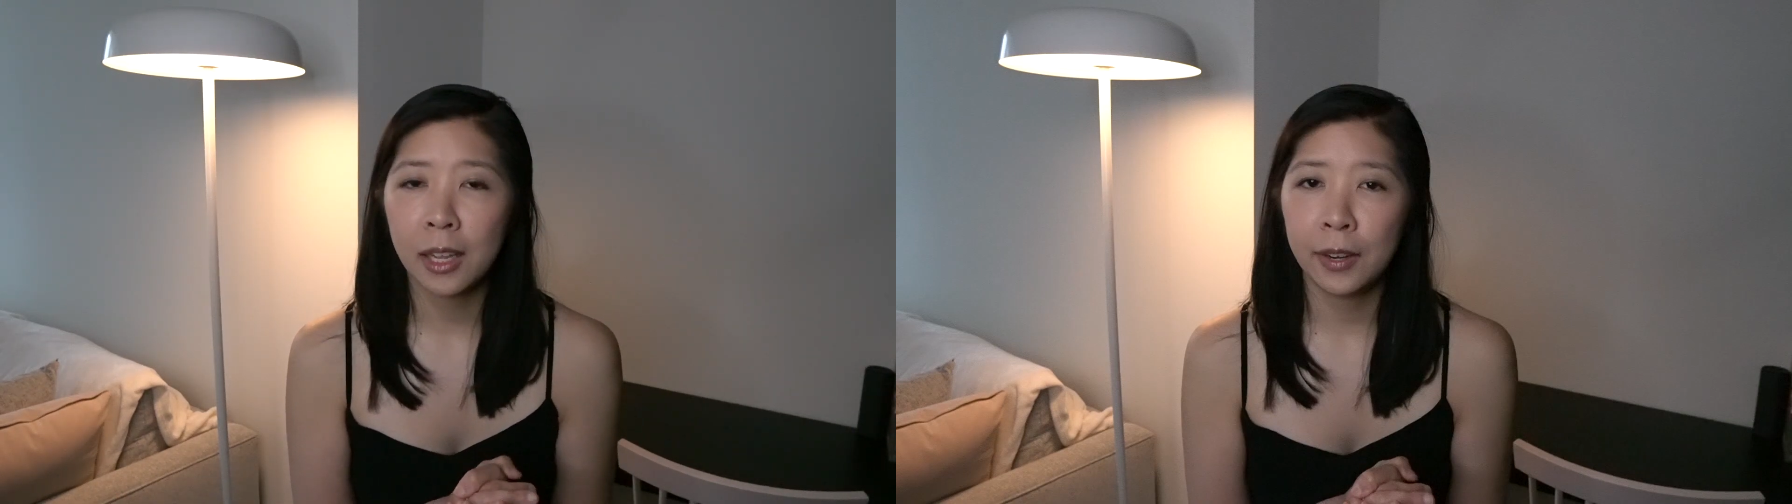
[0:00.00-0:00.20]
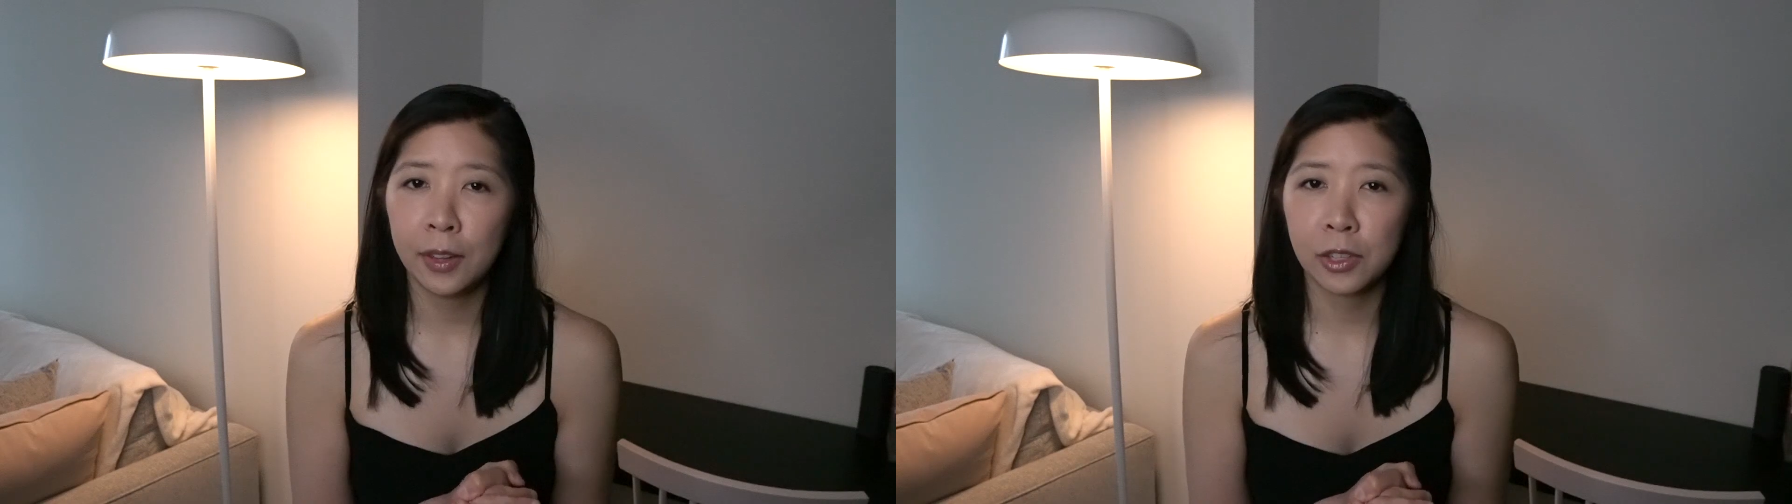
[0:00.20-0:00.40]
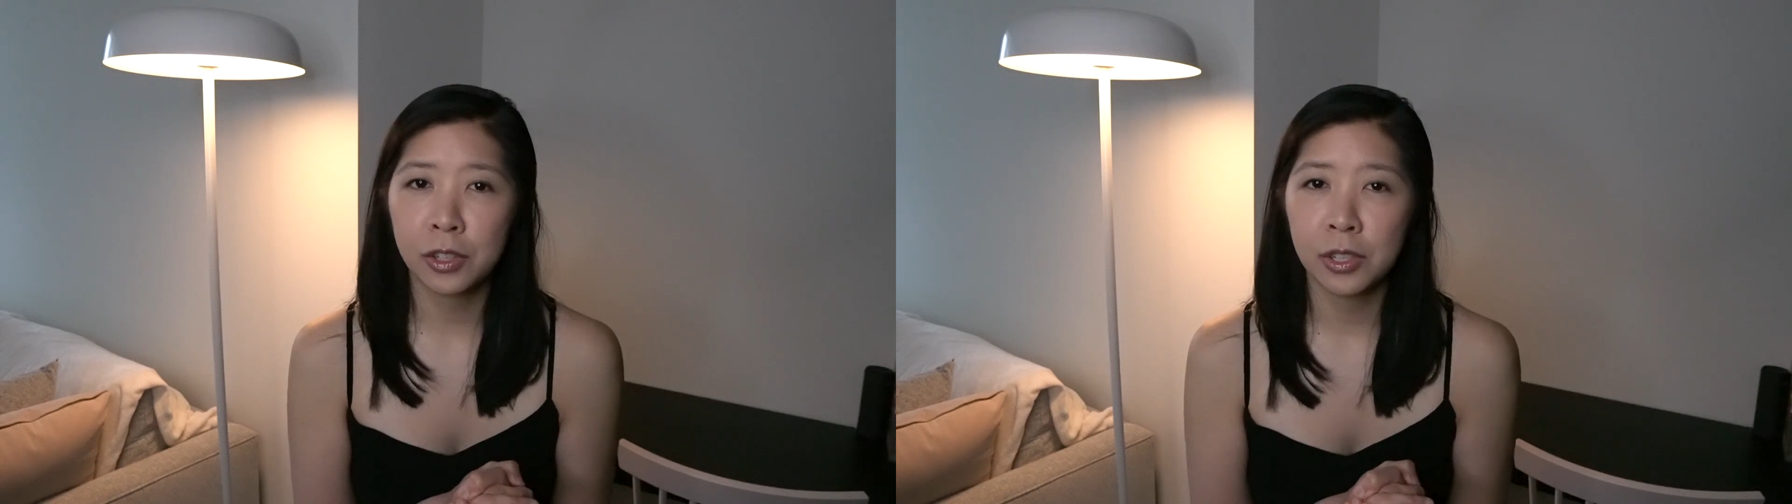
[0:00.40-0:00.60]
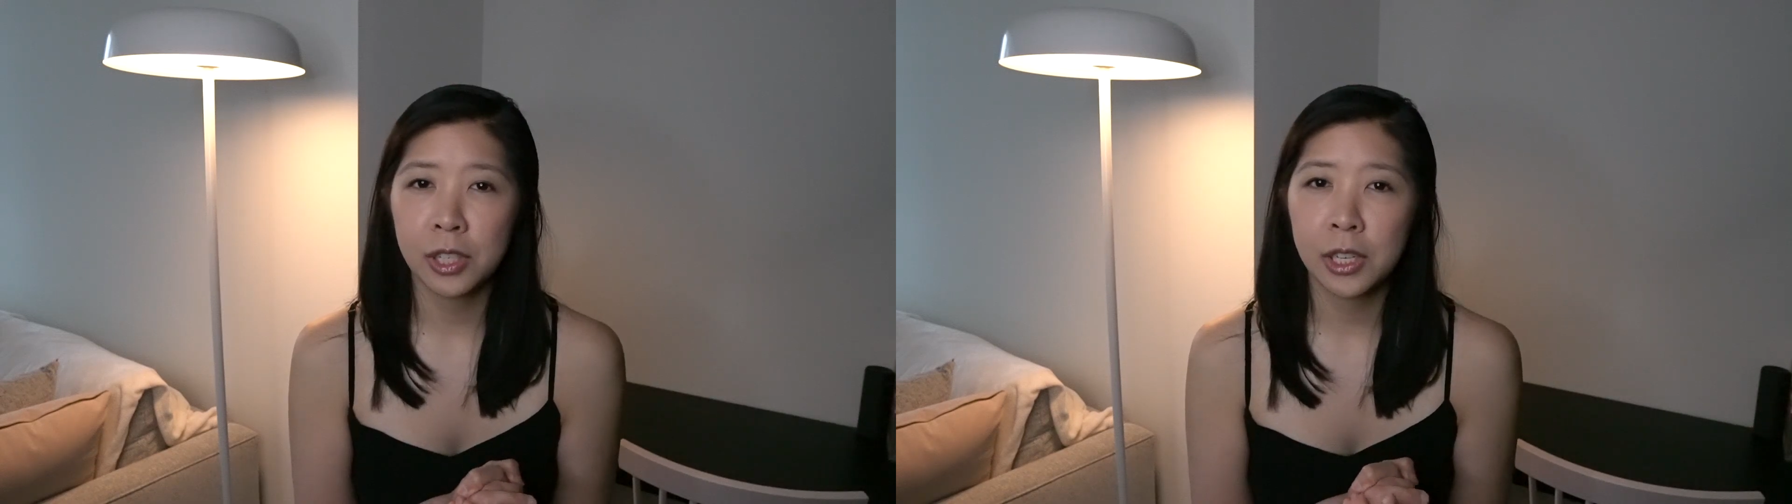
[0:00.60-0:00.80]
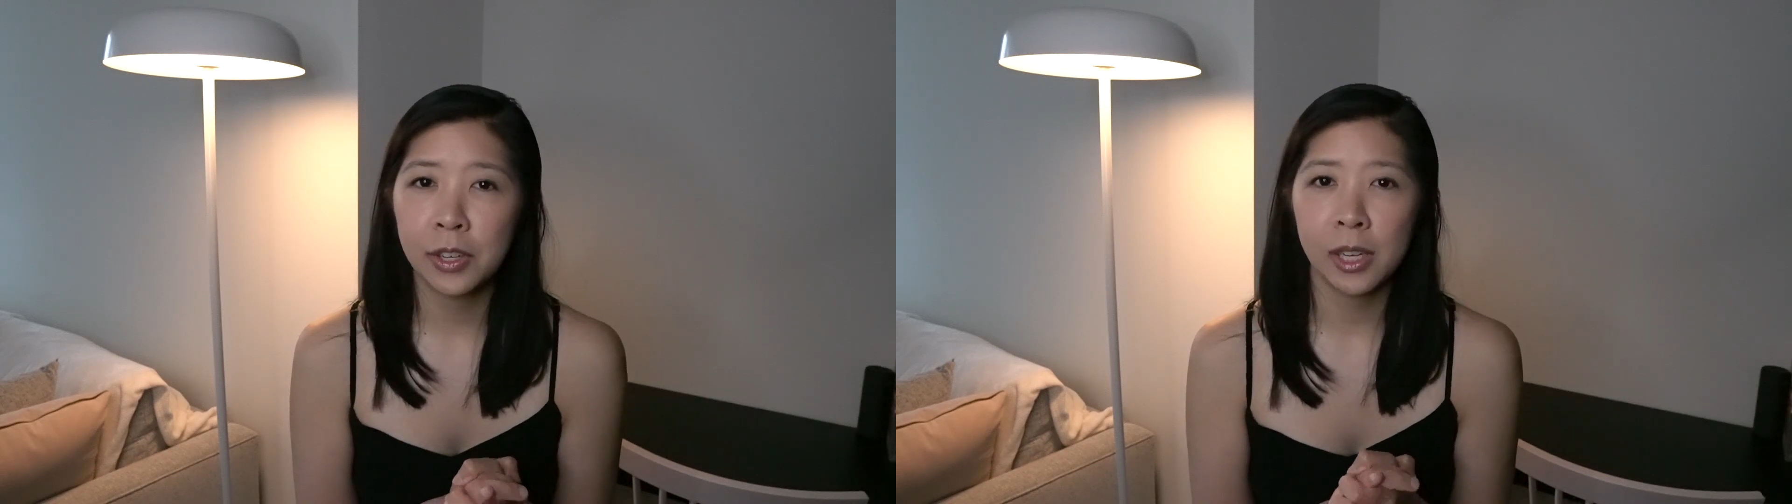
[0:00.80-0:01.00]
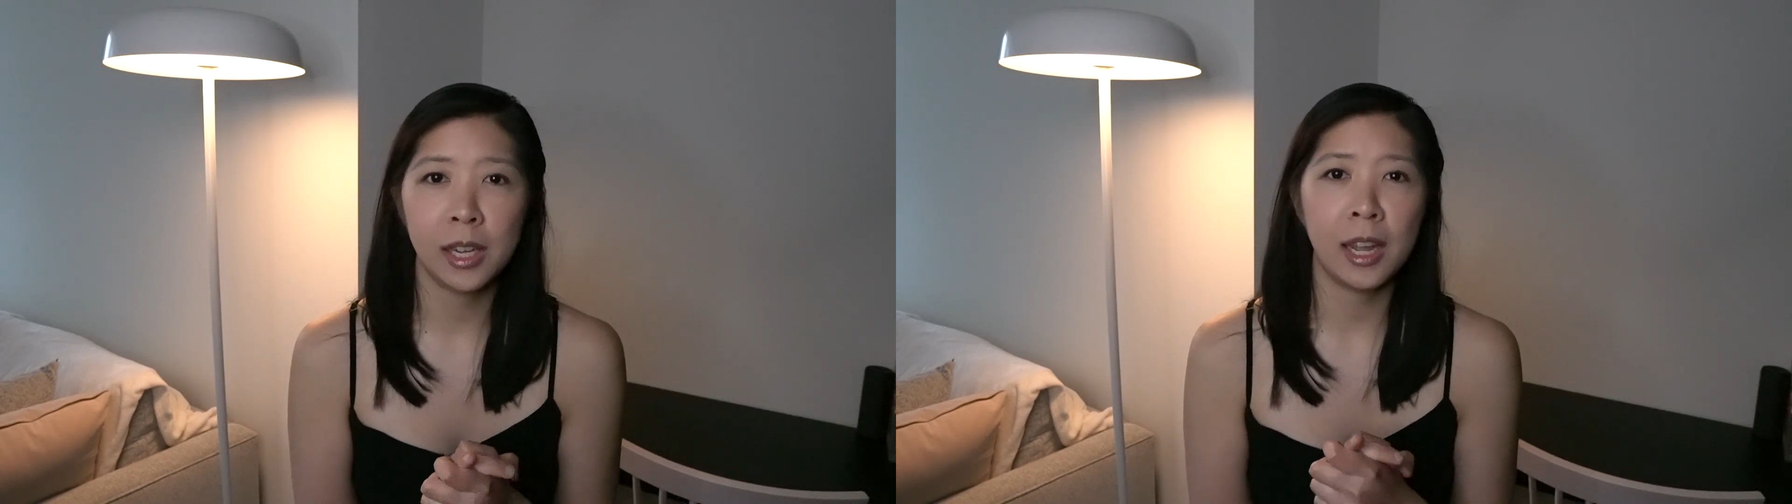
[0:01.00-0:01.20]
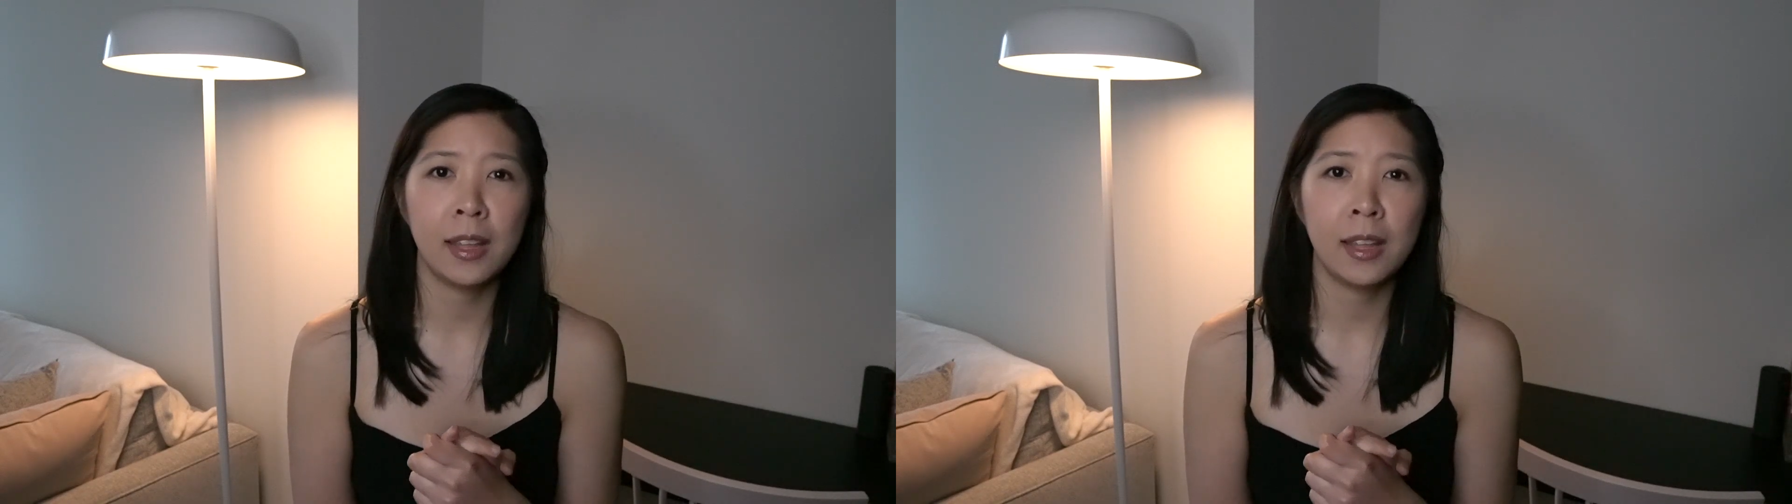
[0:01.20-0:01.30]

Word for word: in electrical engineering,